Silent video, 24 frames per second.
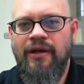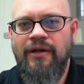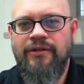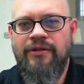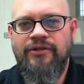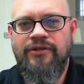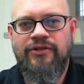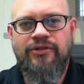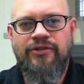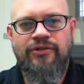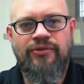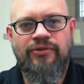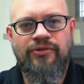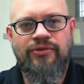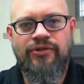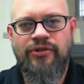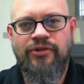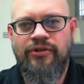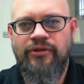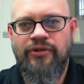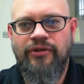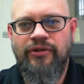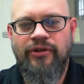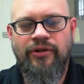Just use
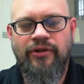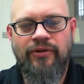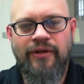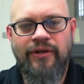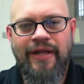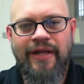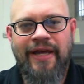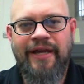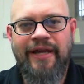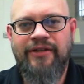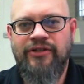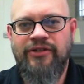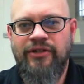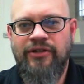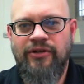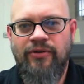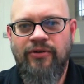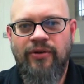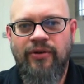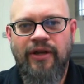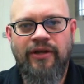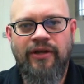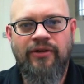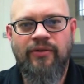your legs and
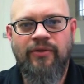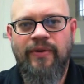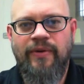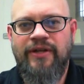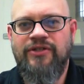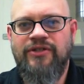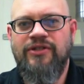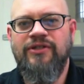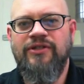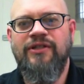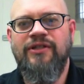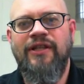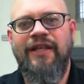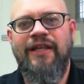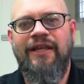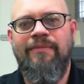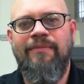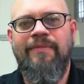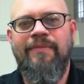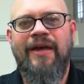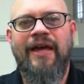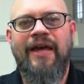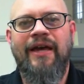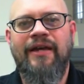your waist. Just lean
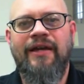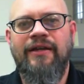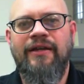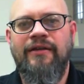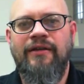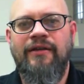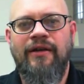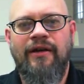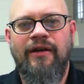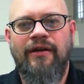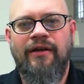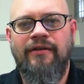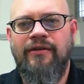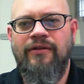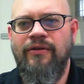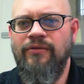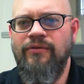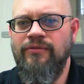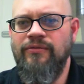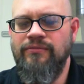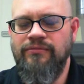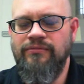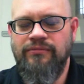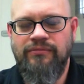back.
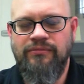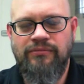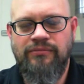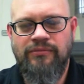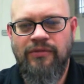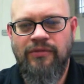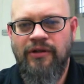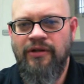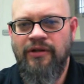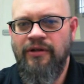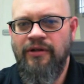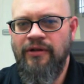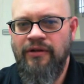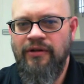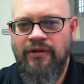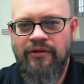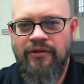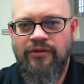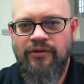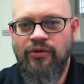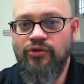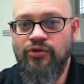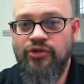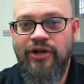Don't
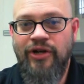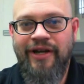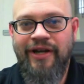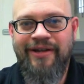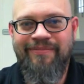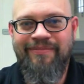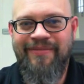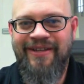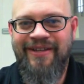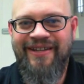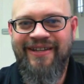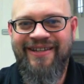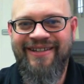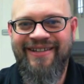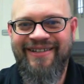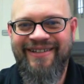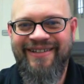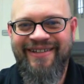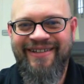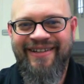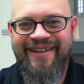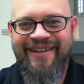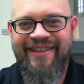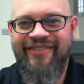try and be.
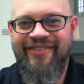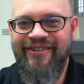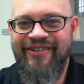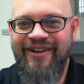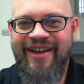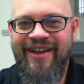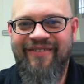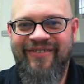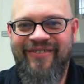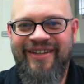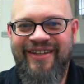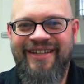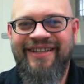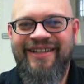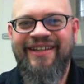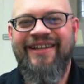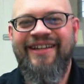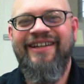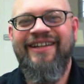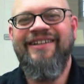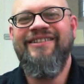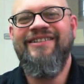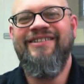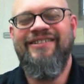They're heavy.
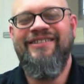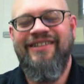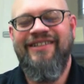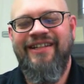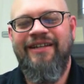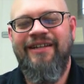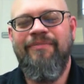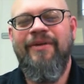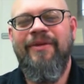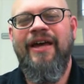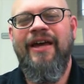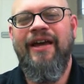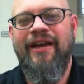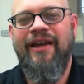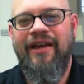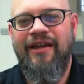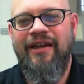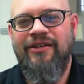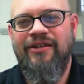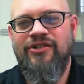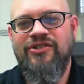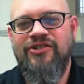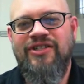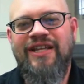Just lean back
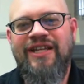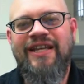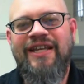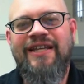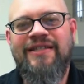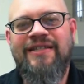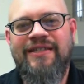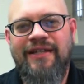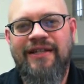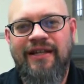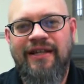and just ease it